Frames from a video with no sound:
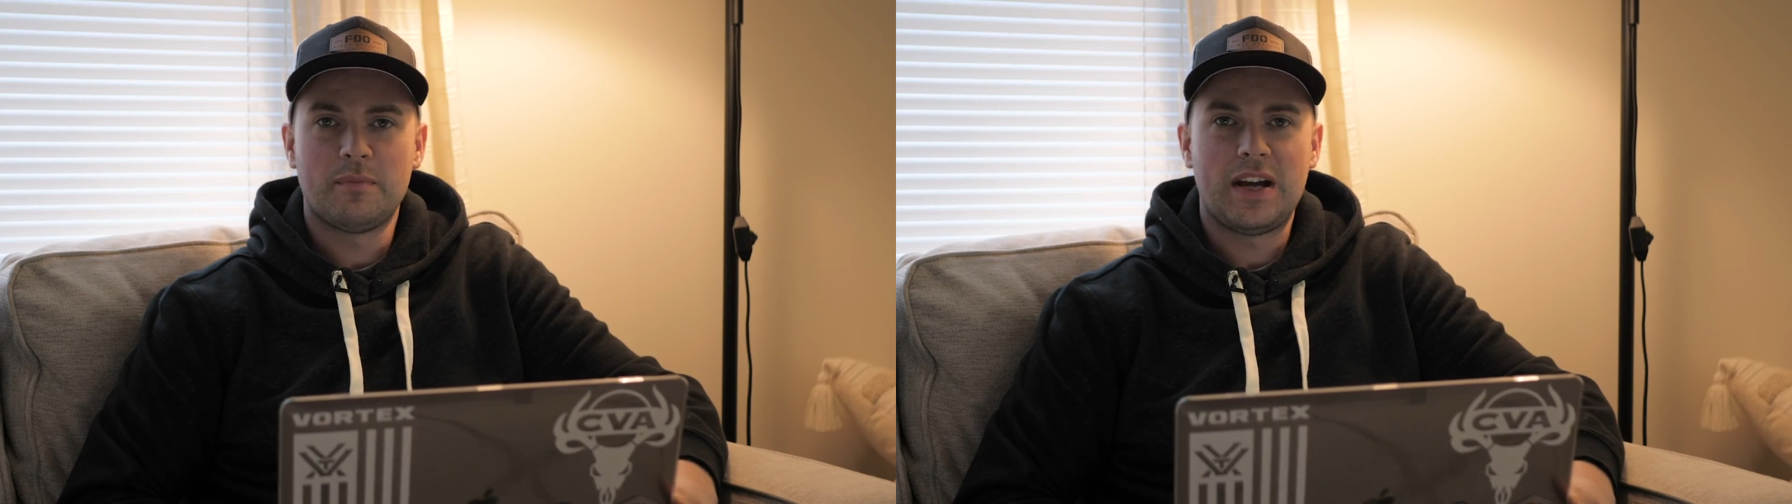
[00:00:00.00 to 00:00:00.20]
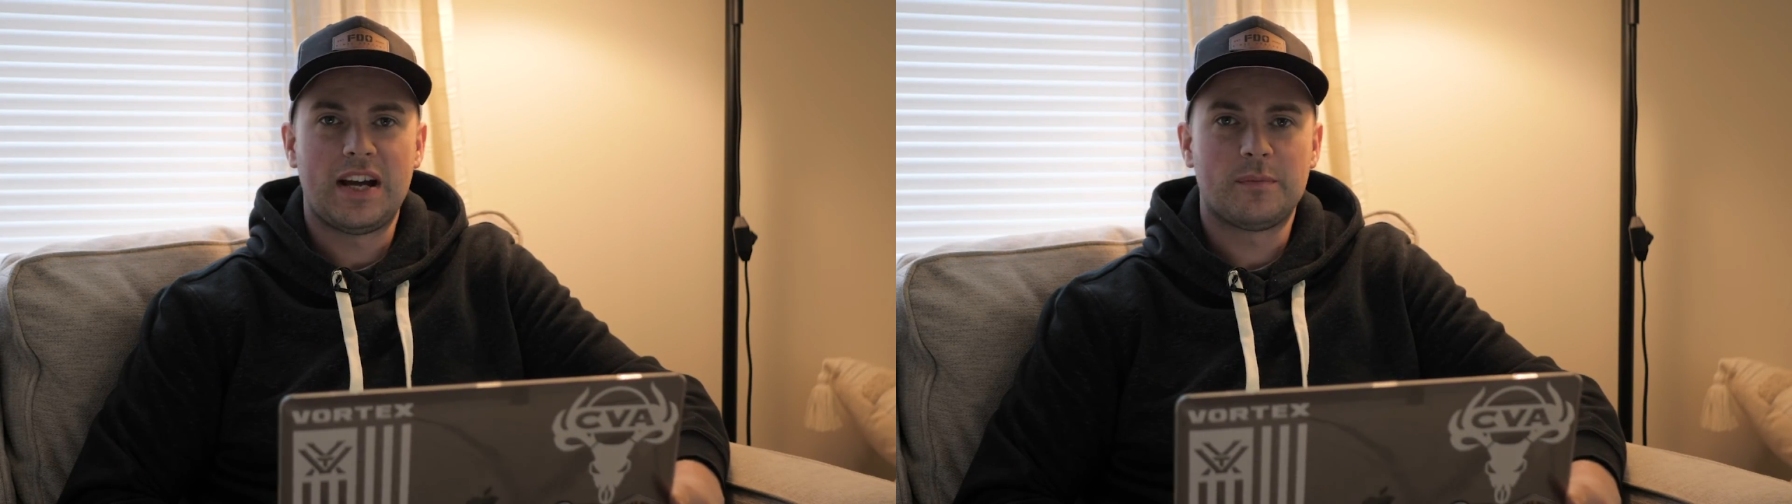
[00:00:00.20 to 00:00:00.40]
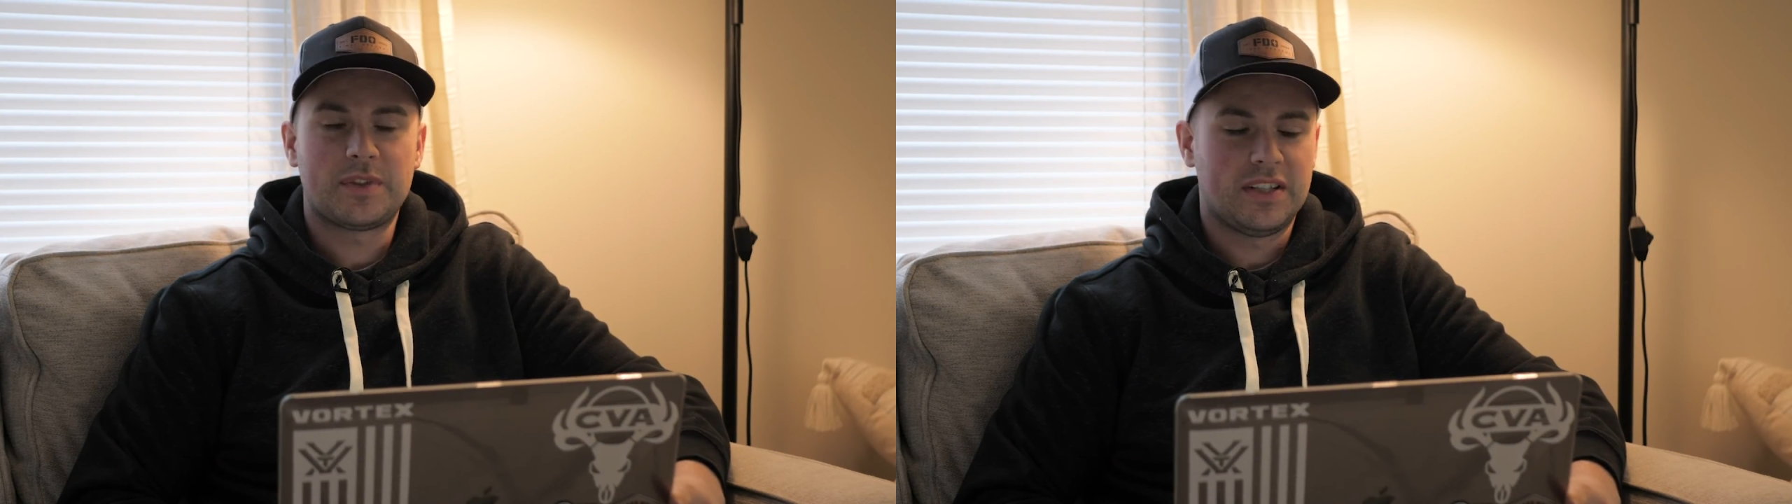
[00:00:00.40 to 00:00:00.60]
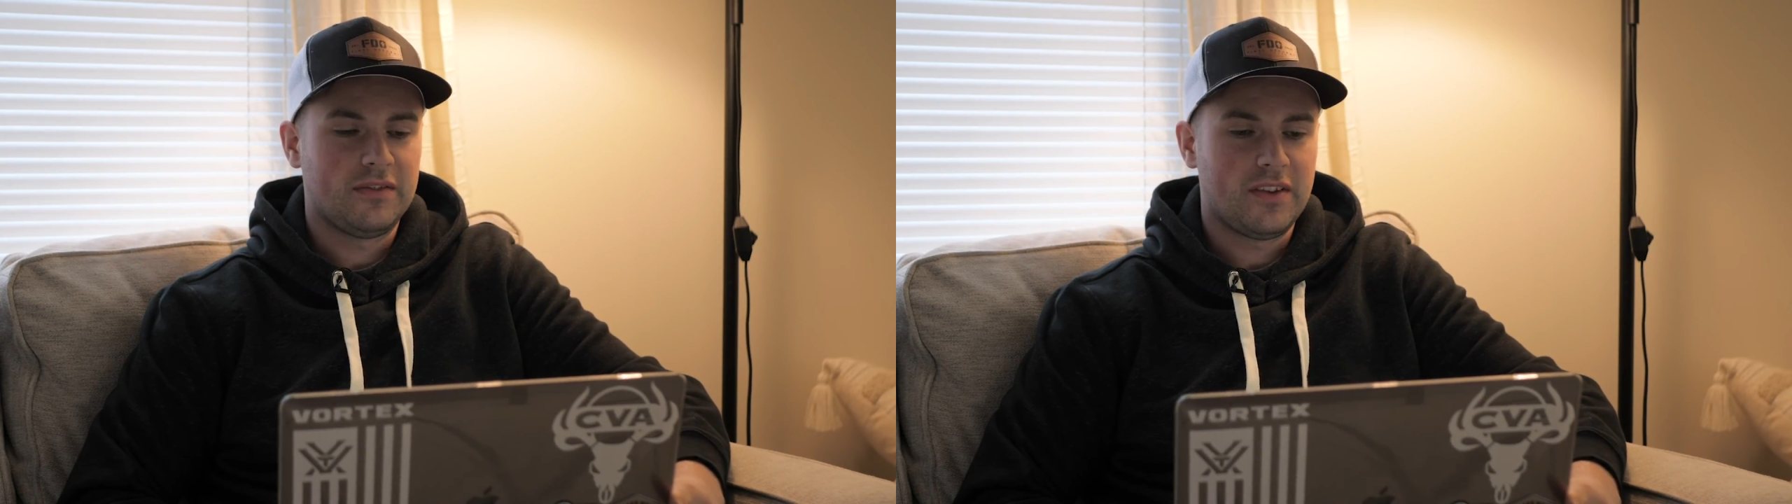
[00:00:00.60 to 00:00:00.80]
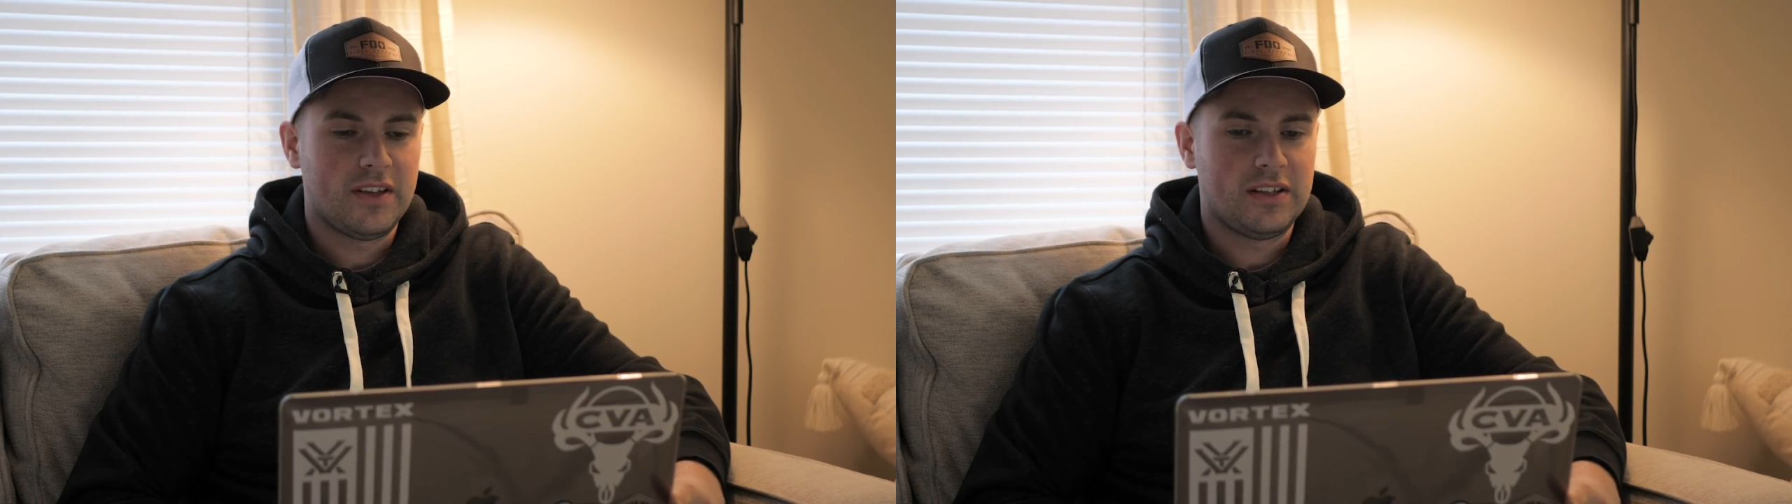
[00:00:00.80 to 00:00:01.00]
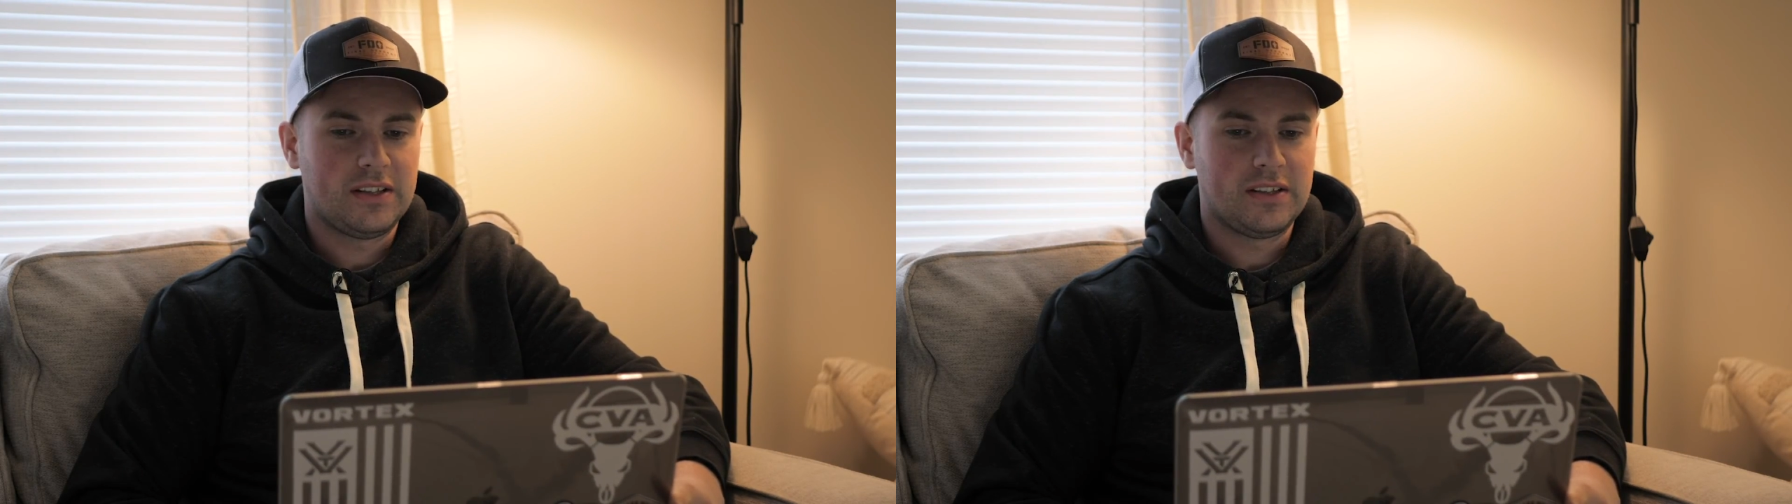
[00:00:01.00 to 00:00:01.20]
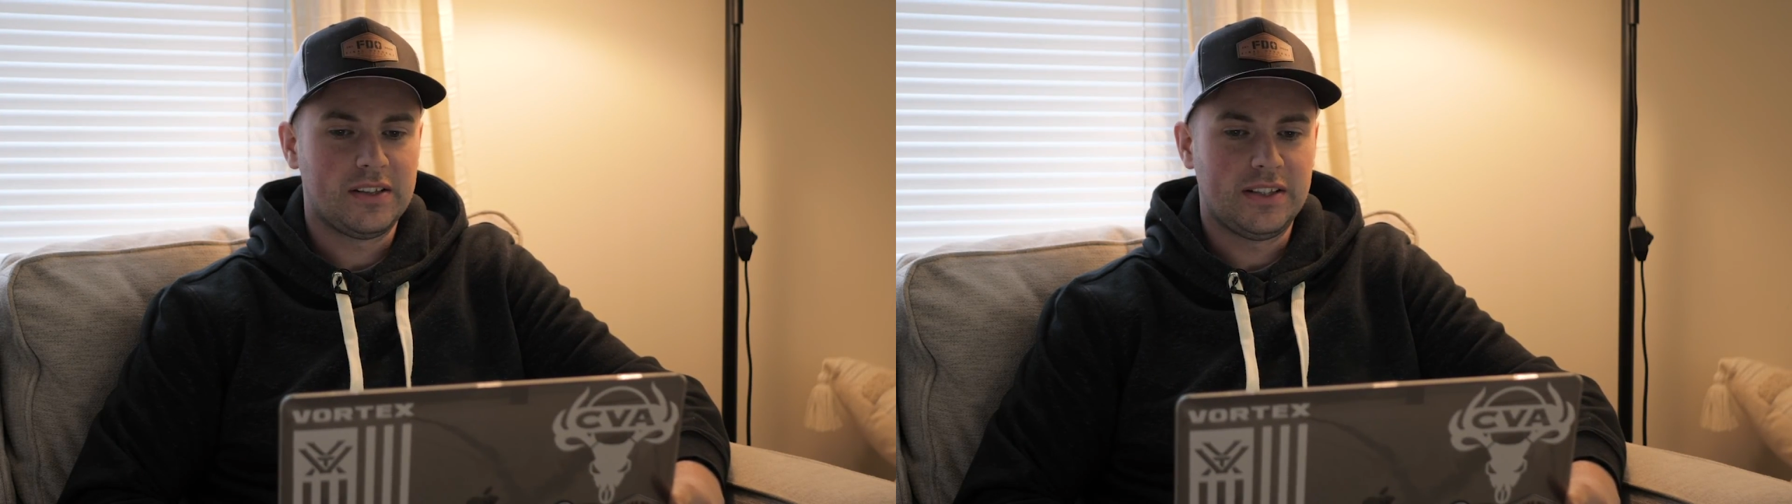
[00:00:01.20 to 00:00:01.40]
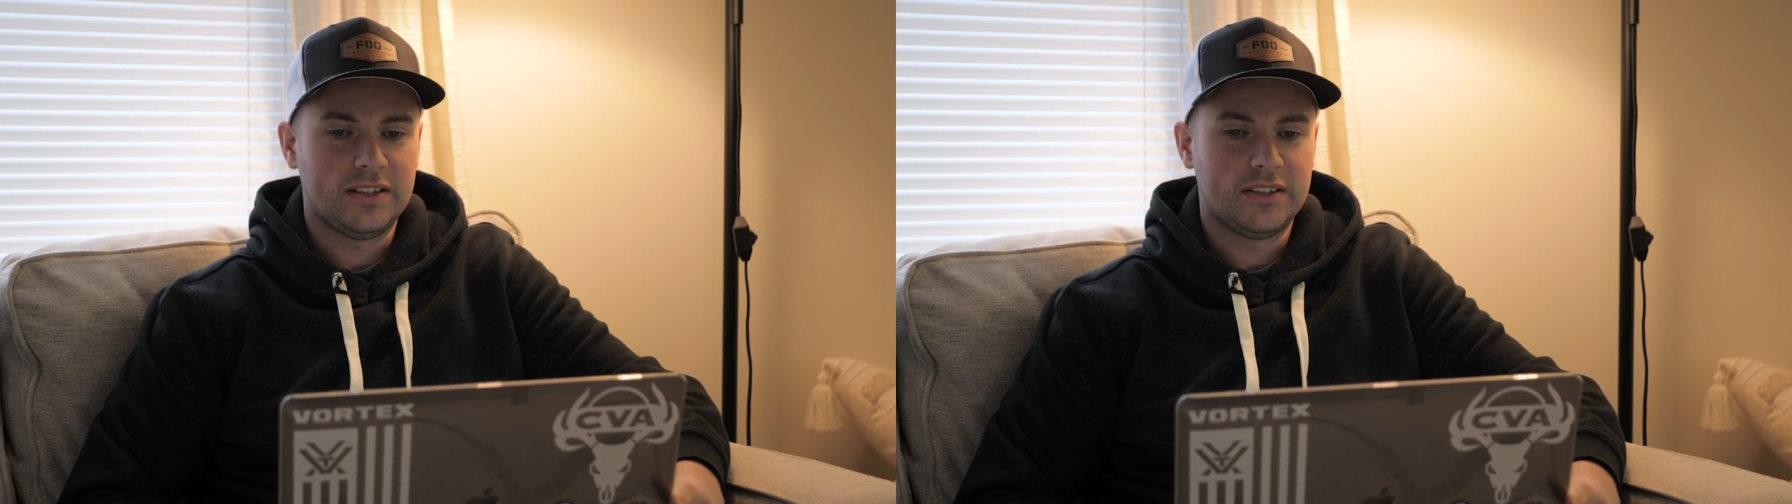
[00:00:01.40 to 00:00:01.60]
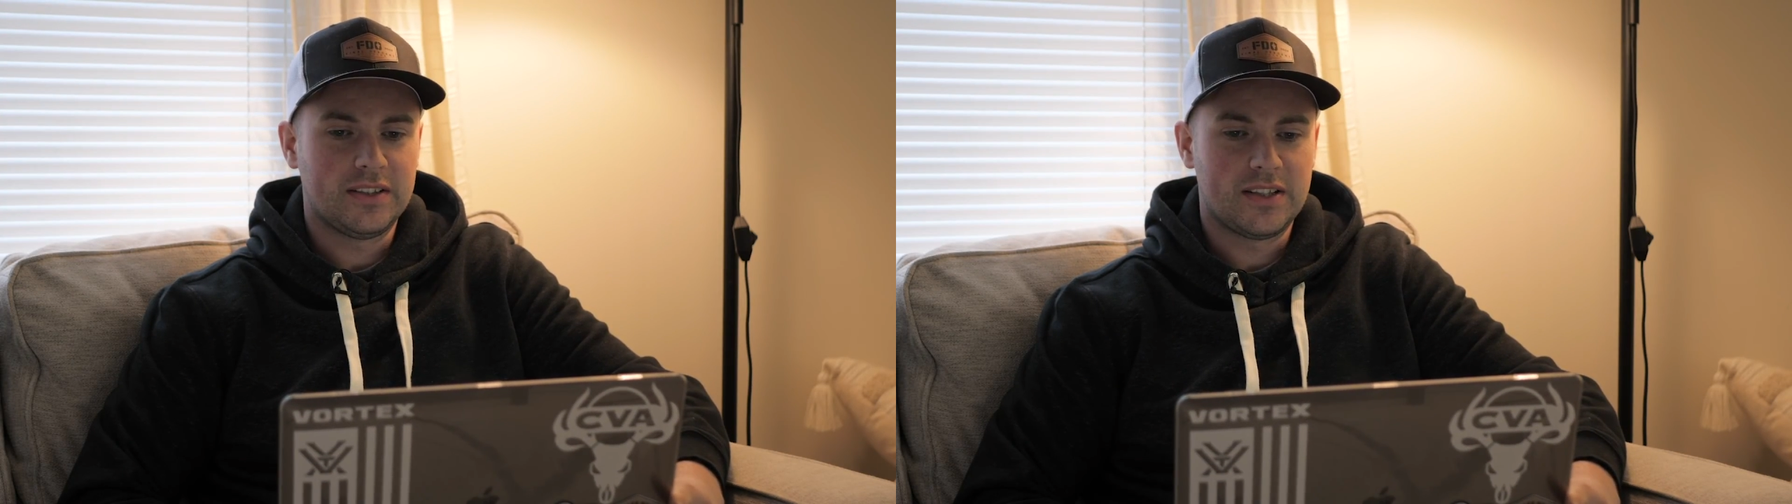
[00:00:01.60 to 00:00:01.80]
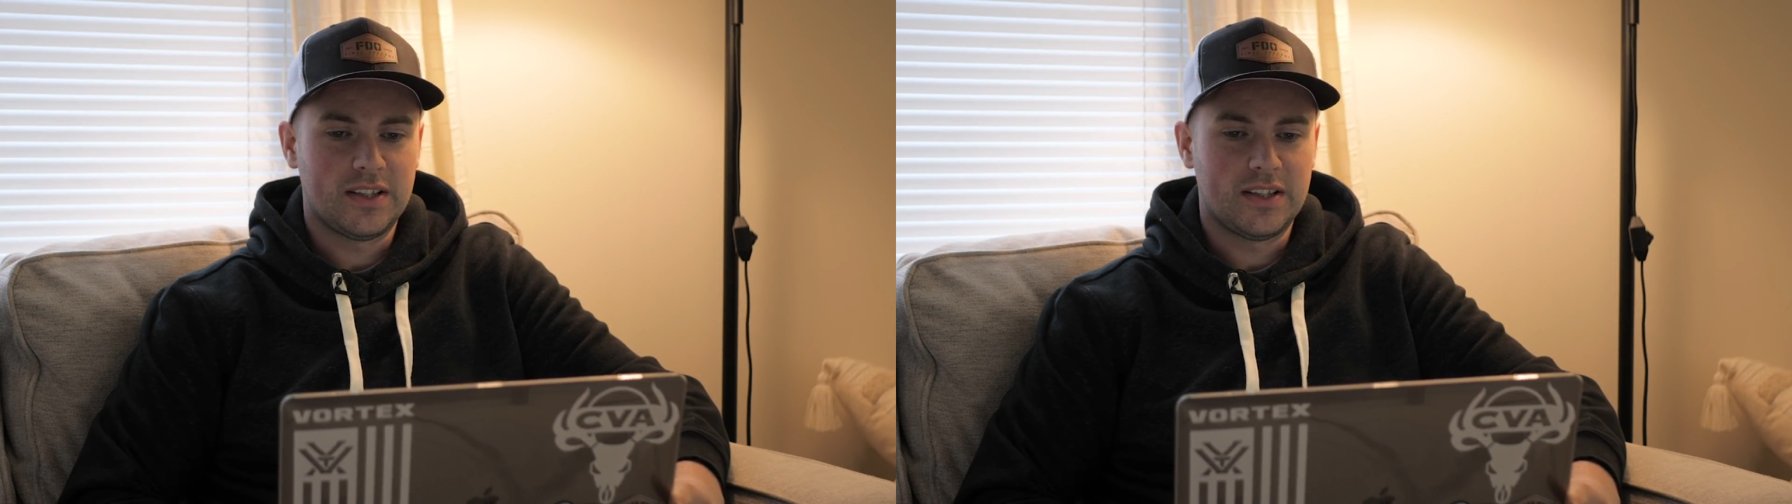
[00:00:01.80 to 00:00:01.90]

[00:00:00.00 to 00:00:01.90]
maps and everything, and